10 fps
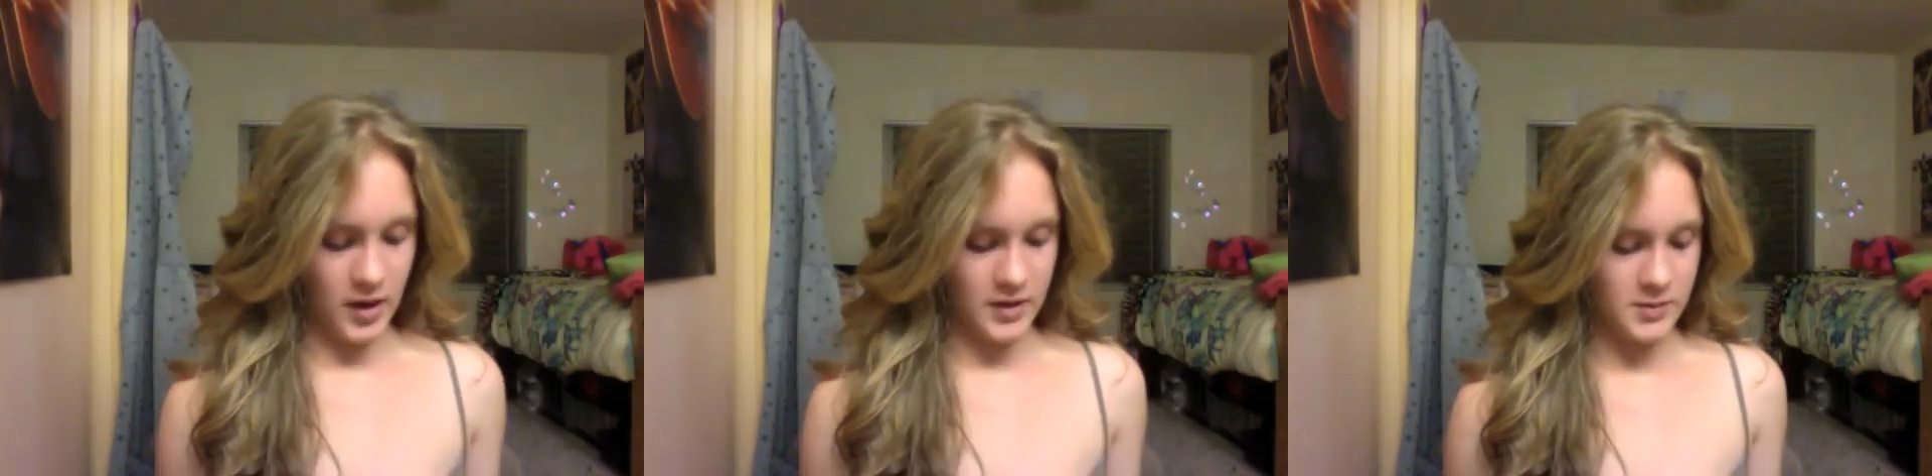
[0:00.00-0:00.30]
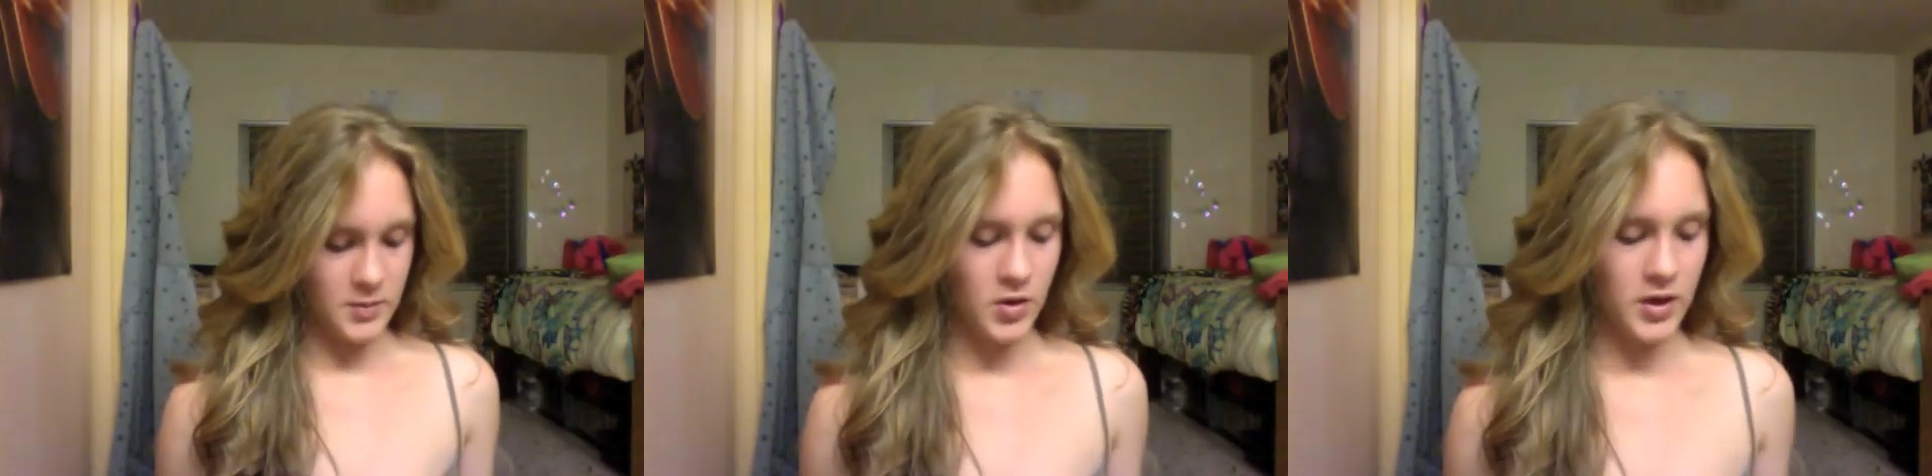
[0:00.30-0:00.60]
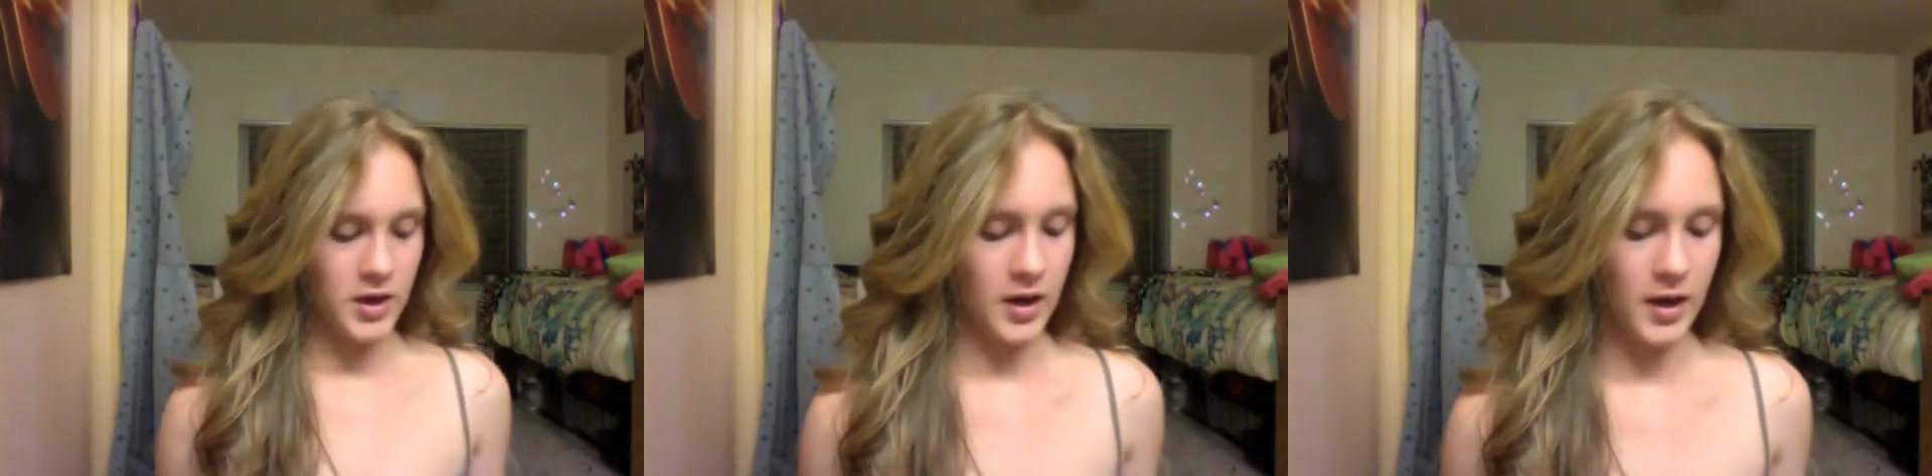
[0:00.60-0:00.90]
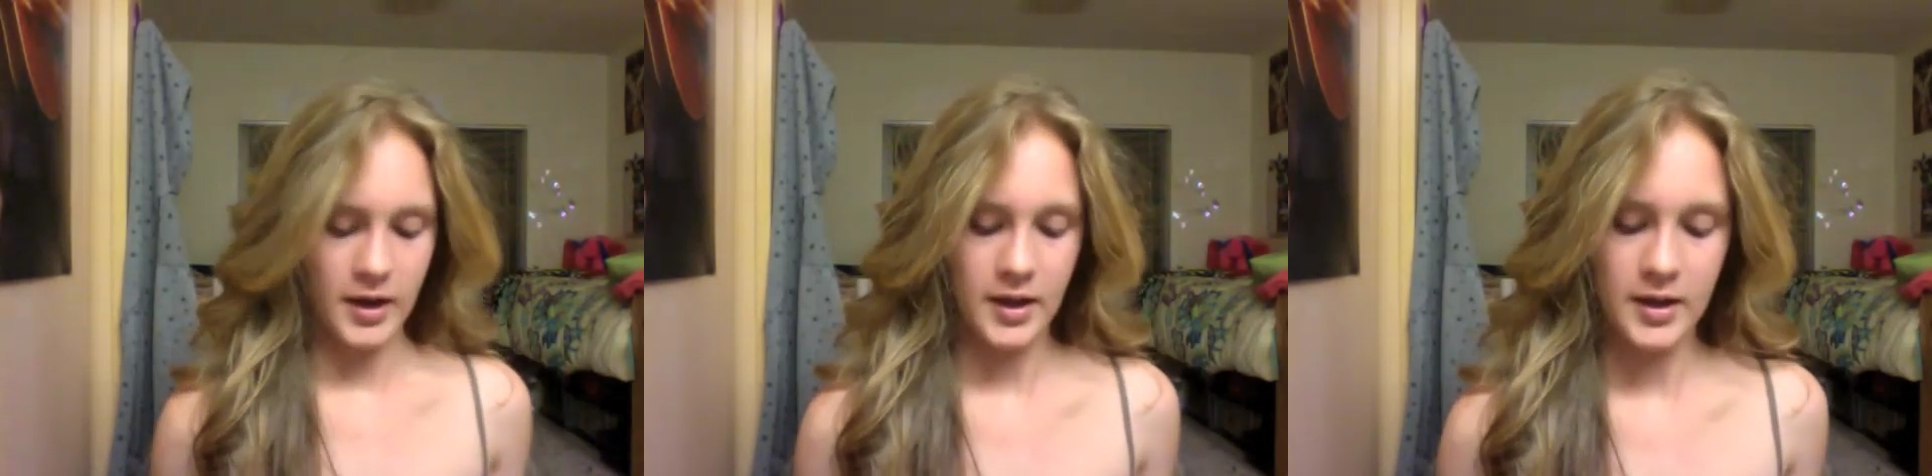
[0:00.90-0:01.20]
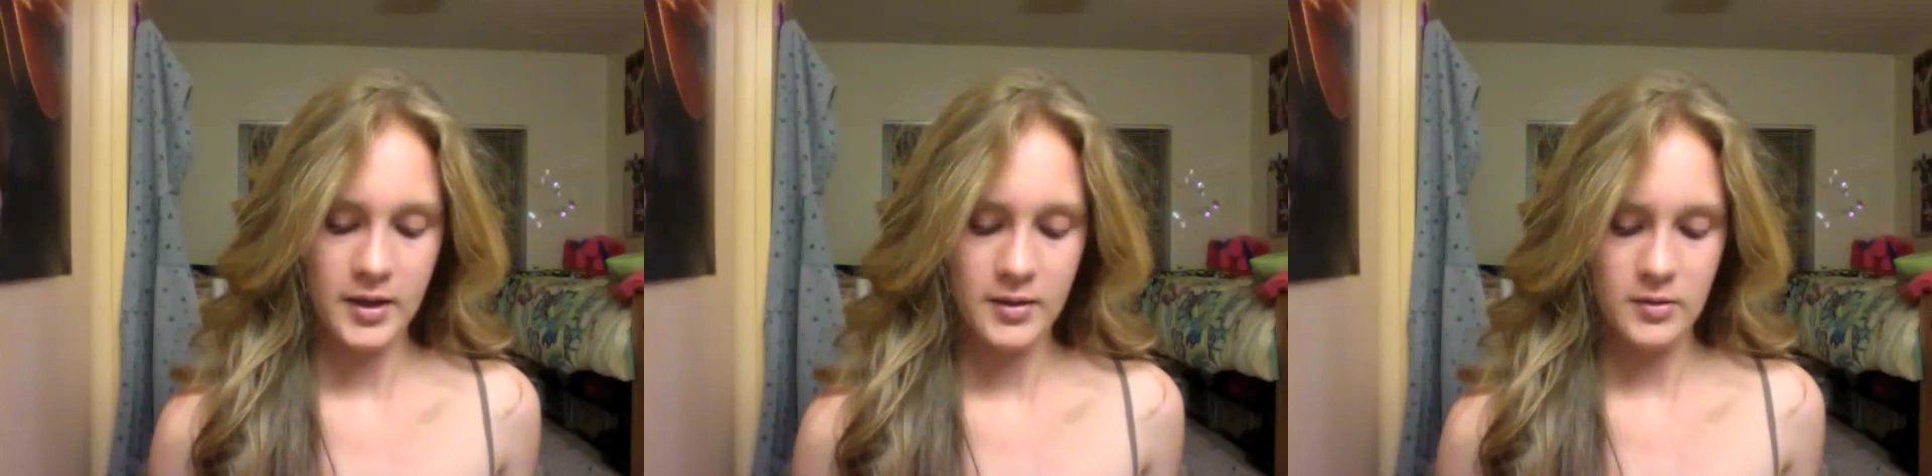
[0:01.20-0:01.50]
A smoky
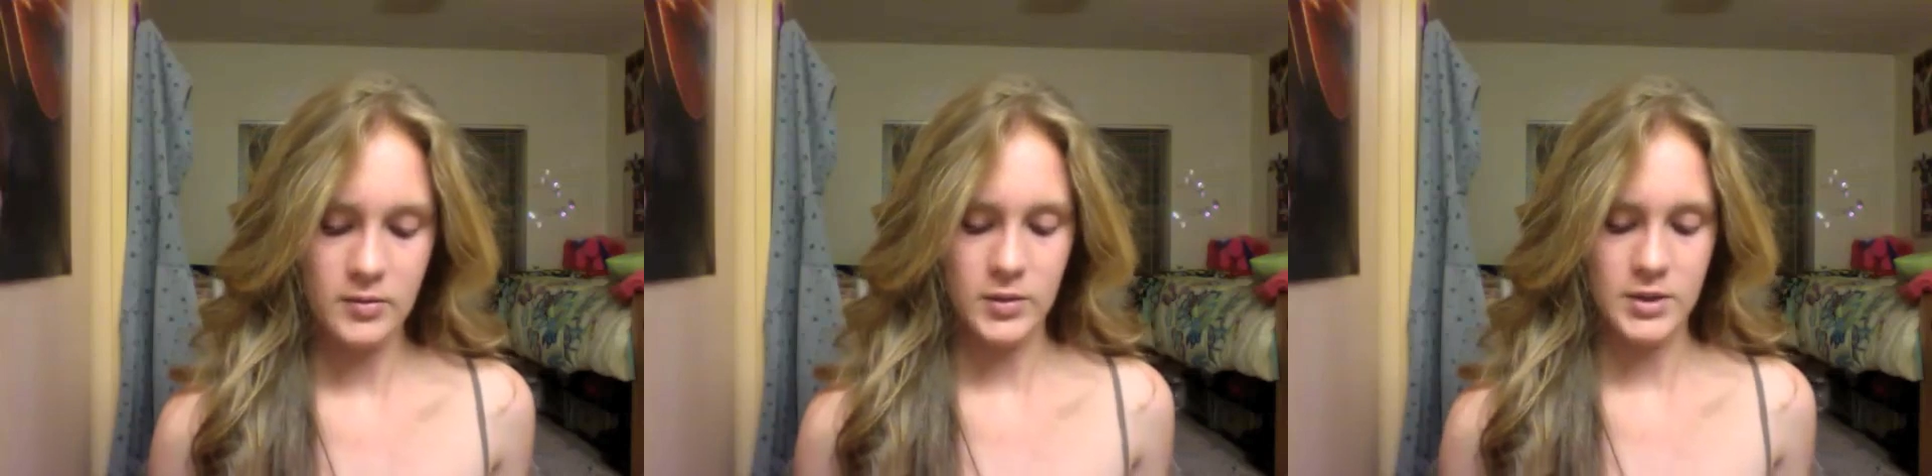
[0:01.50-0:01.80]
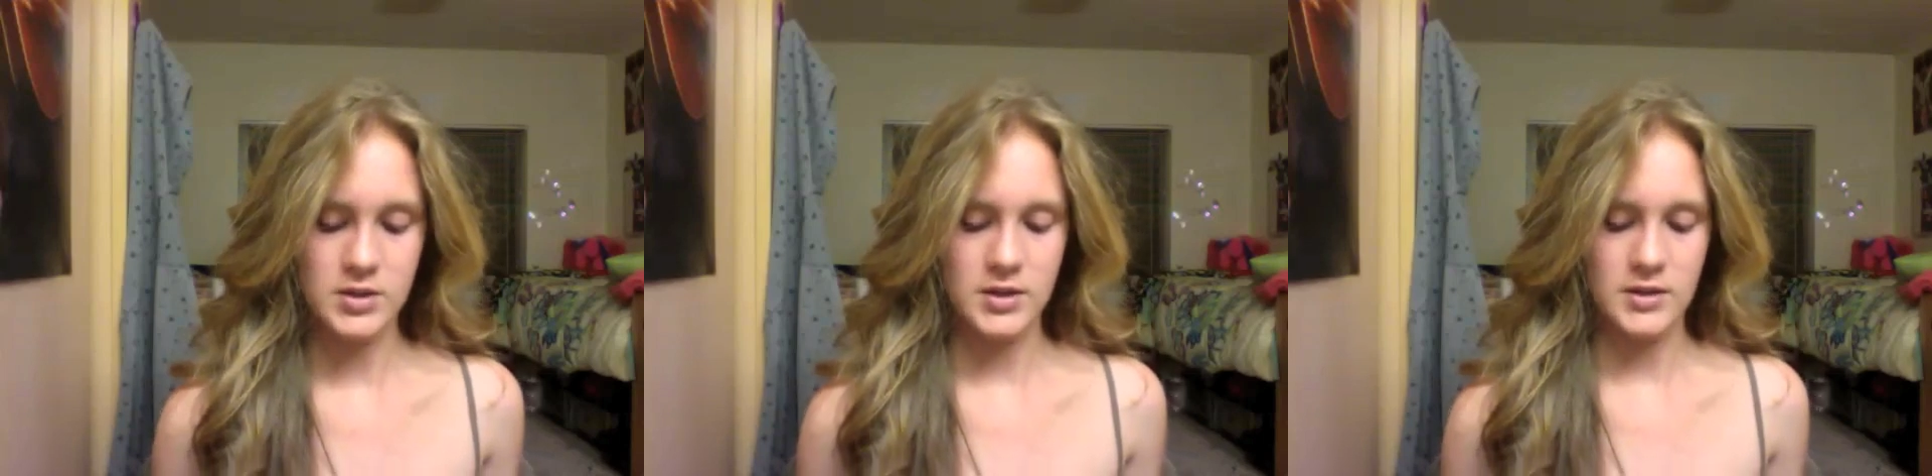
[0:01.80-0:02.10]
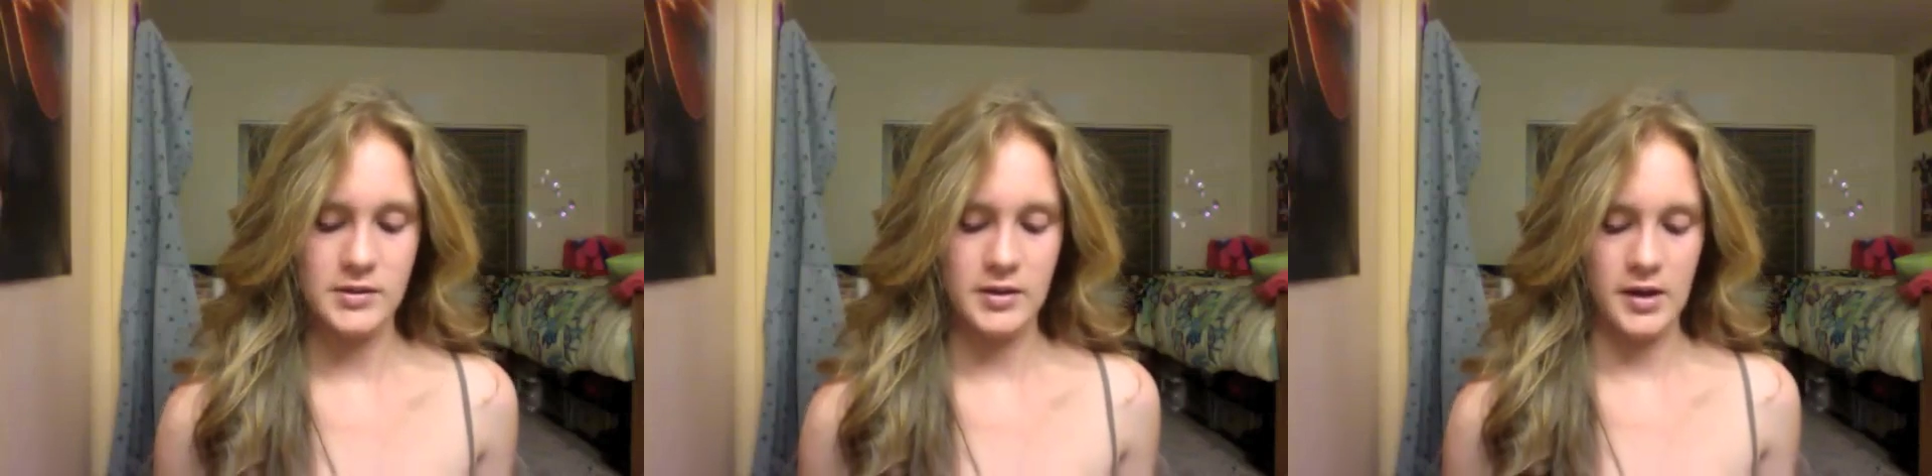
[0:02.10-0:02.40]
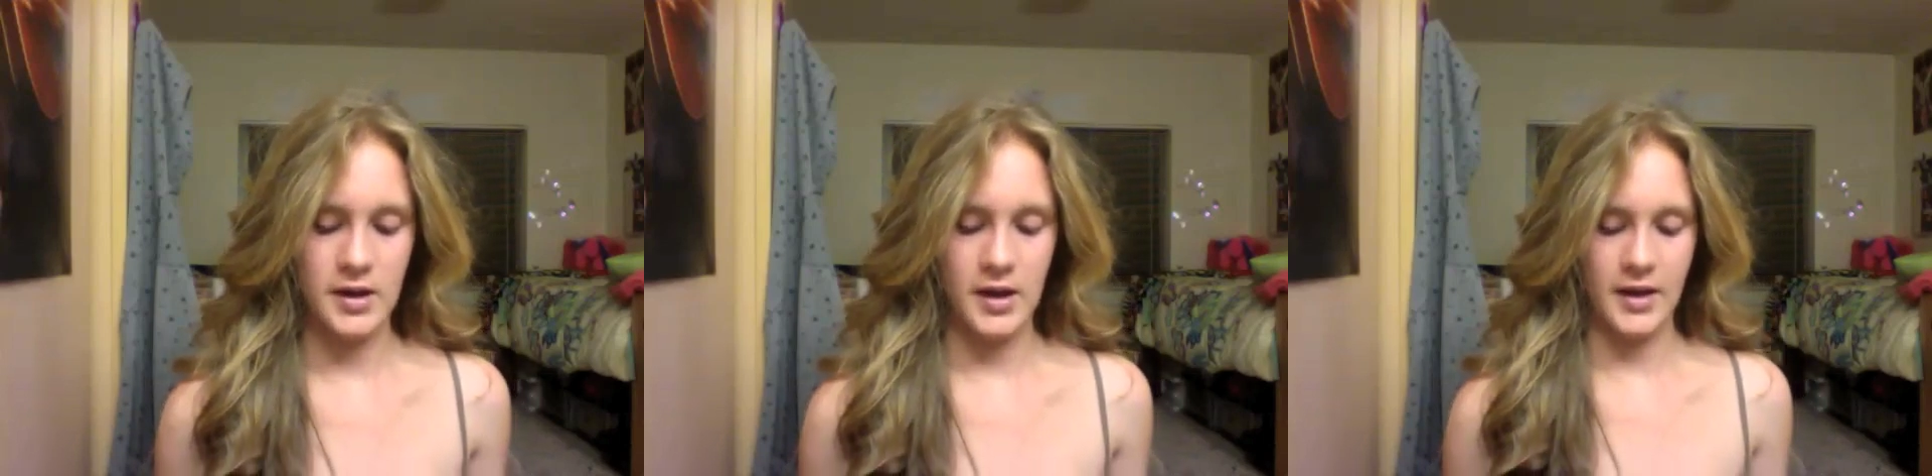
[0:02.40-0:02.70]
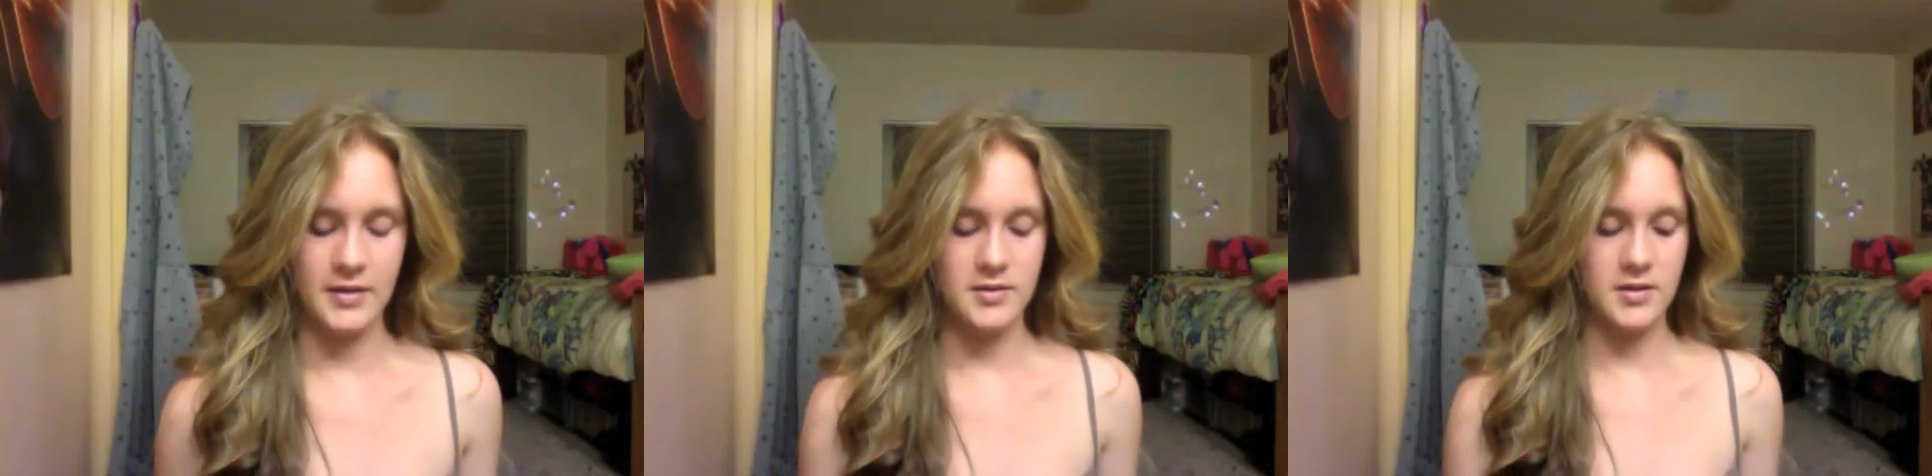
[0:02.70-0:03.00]
eye, which is
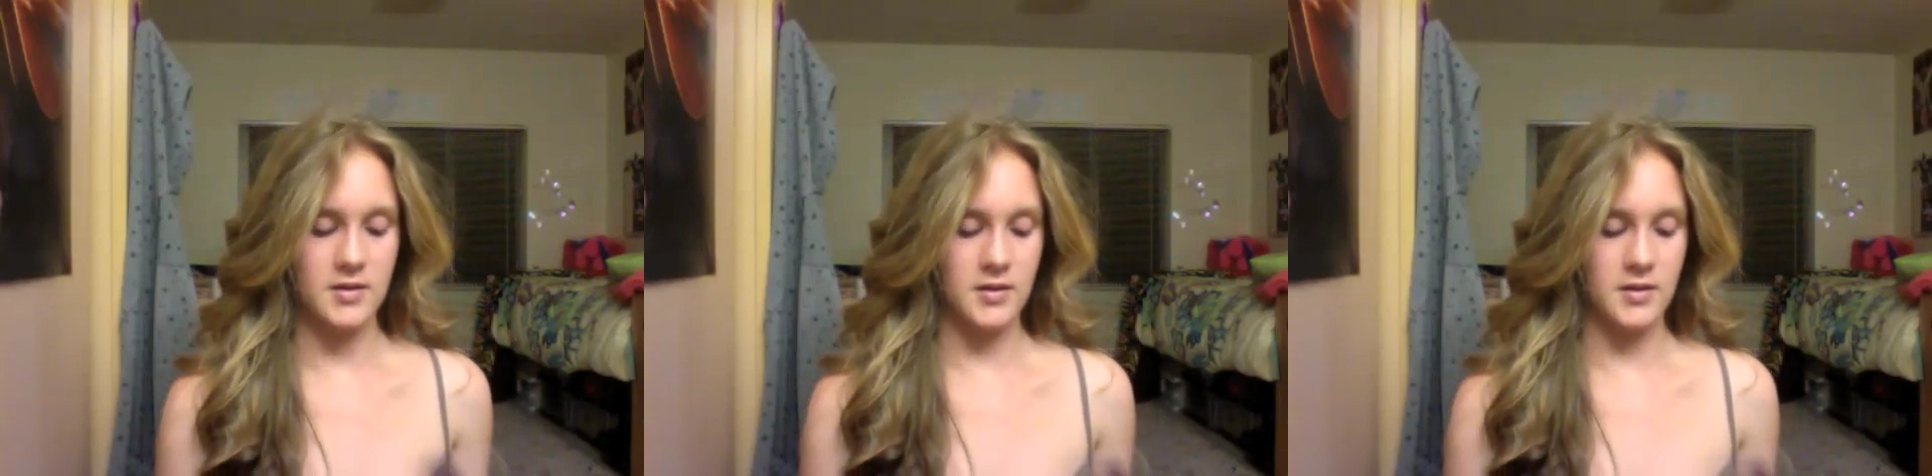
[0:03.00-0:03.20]
has